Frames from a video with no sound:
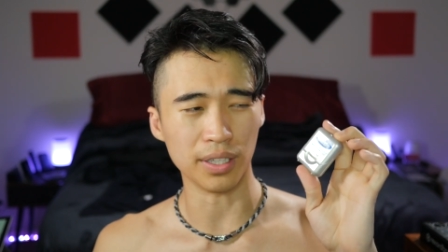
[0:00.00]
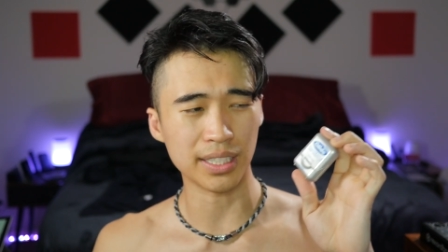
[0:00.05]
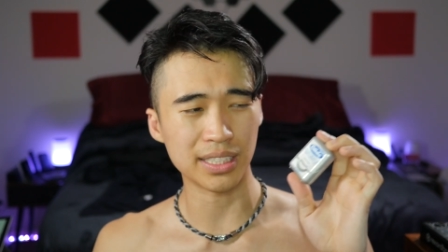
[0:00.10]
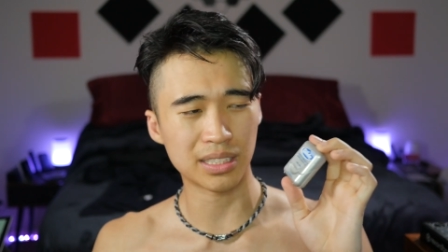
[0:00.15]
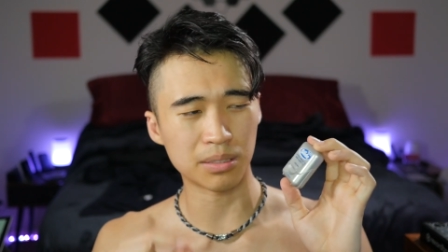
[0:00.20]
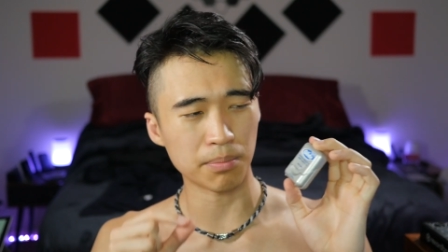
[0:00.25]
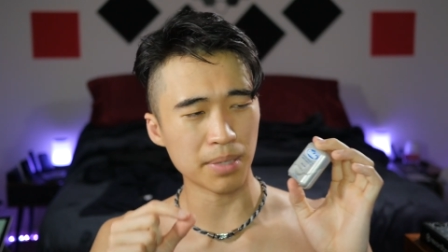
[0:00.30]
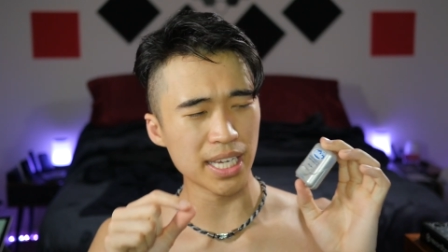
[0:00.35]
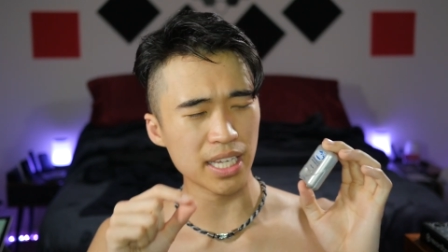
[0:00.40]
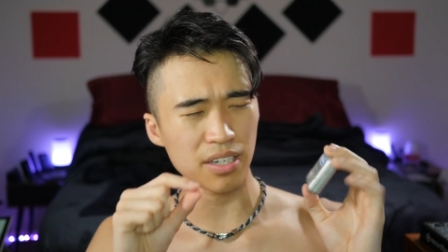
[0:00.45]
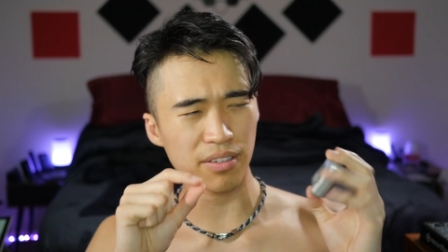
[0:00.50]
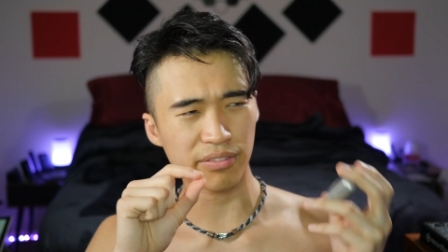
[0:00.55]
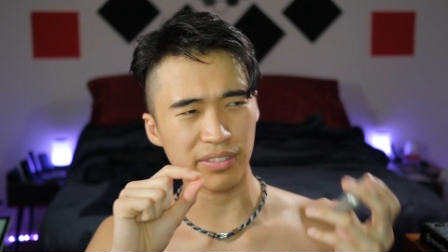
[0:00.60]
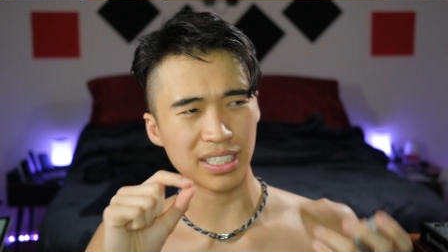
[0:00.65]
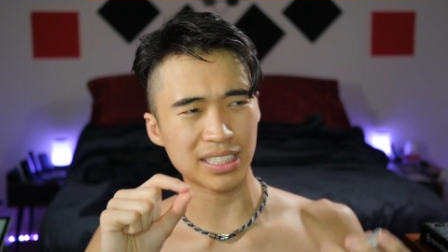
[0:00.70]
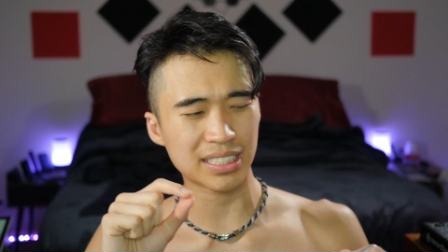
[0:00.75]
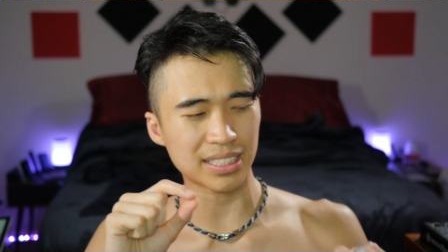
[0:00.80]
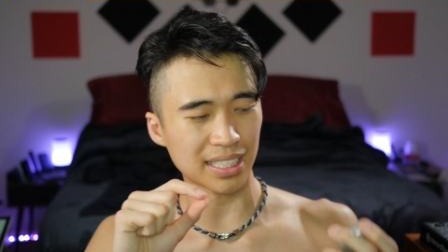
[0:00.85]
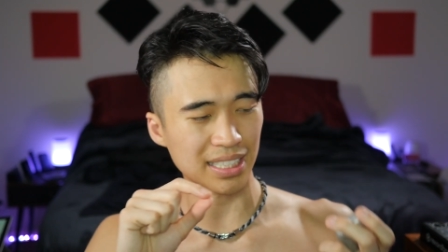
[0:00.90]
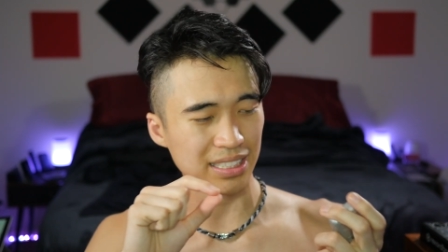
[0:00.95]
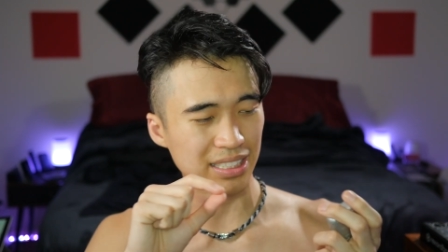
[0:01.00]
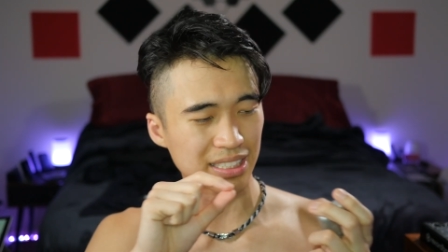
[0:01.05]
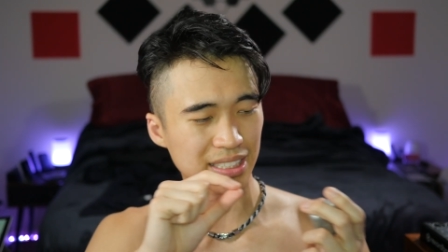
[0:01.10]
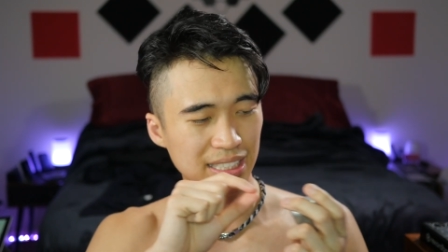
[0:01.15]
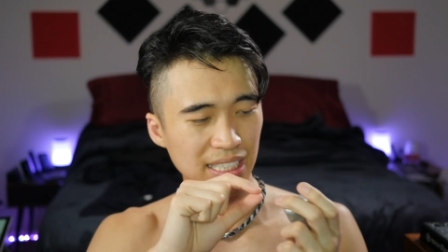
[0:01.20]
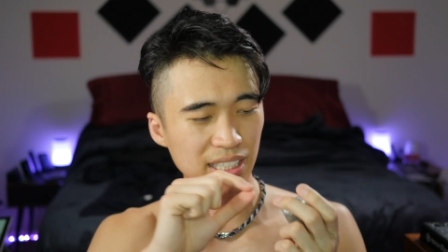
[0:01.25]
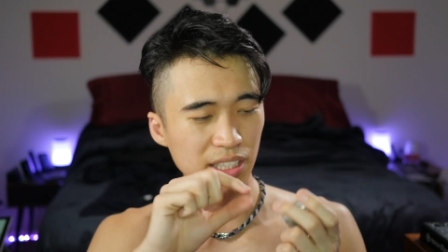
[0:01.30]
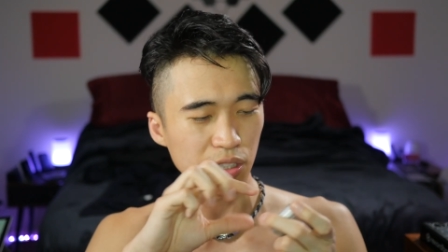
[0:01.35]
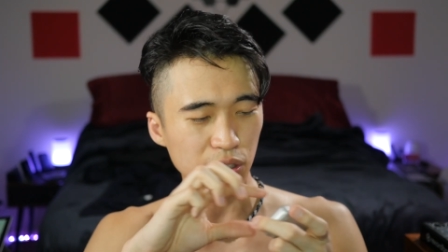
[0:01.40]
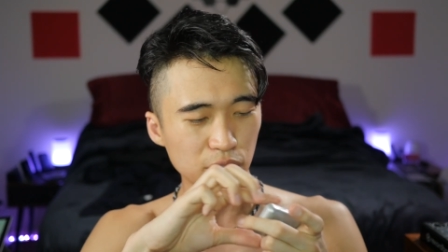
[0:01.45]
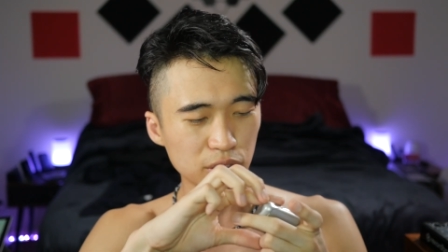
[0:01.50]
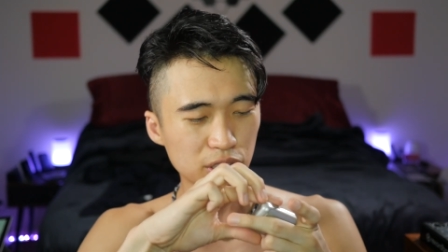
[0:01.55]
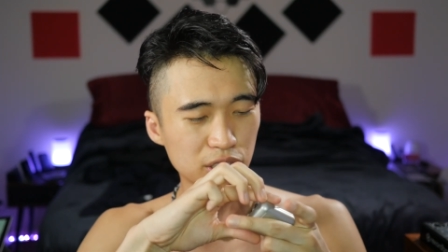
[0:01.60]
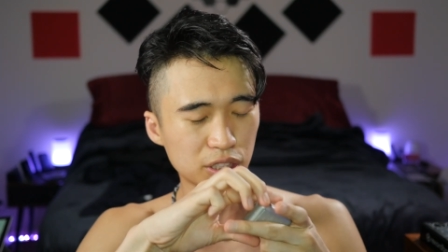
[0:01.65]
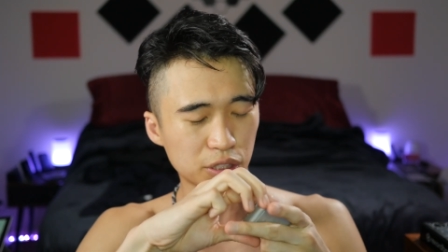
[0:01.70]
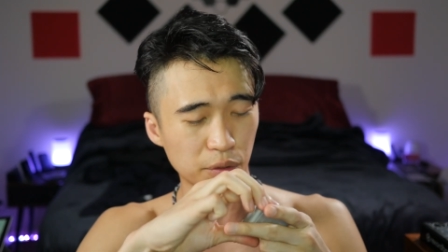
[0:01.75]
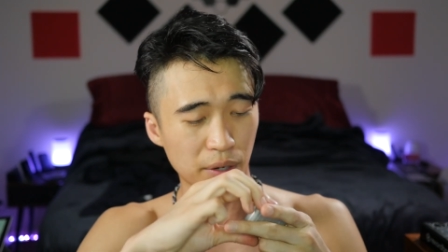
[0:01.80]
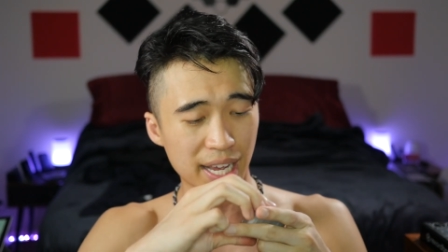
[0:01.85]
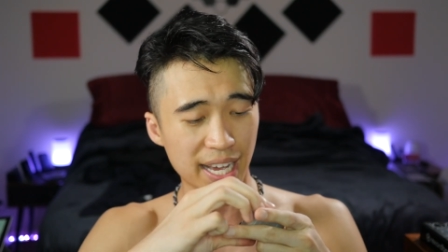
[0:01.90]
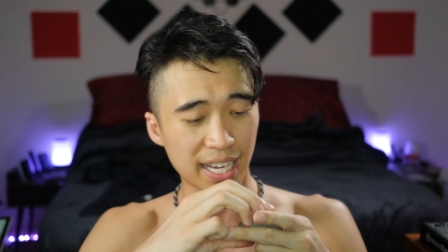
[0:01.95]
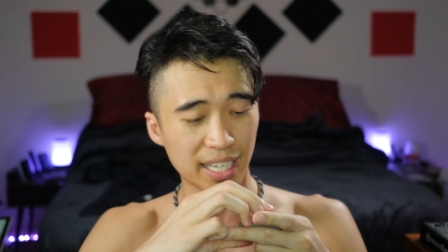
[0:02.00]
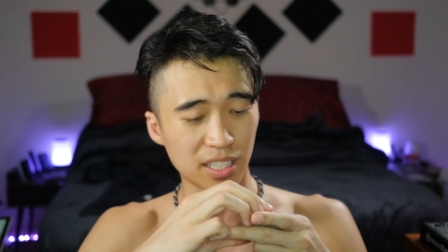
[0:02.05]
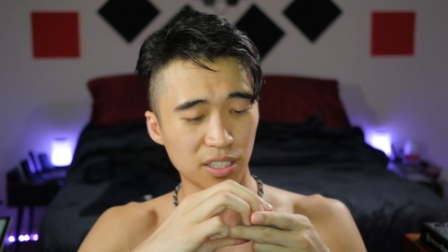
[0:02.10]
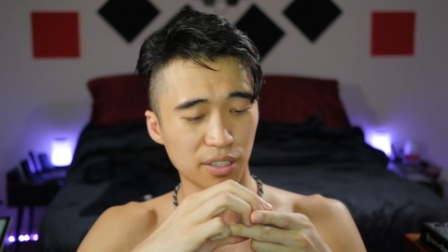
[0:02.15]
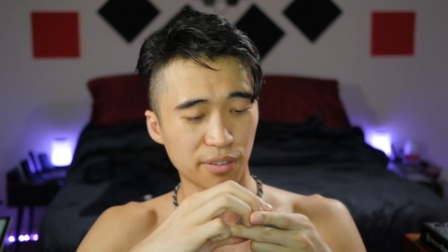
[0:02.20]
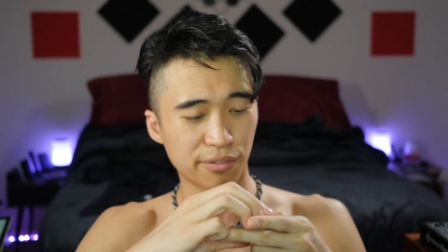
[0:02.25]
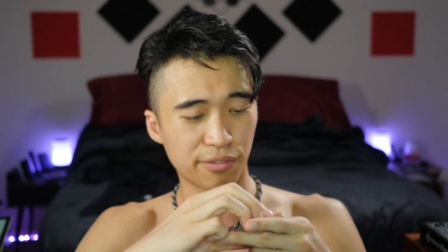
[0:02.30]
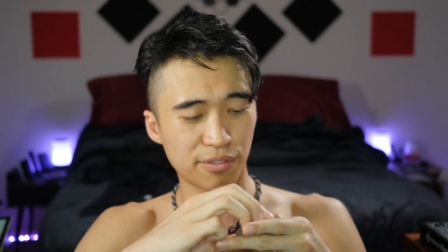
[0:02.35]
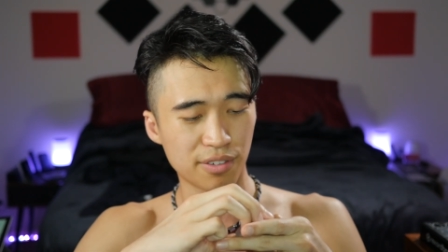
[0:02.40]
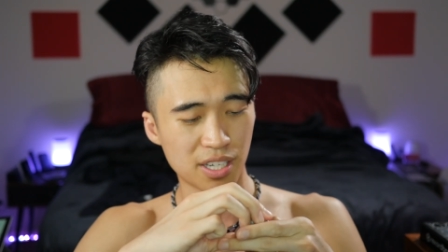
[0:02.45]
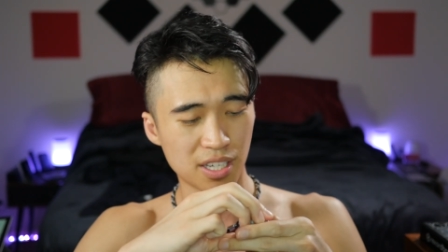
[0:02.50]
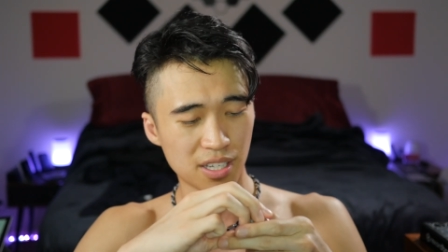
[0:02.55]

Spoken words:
It's made of this like single strand of,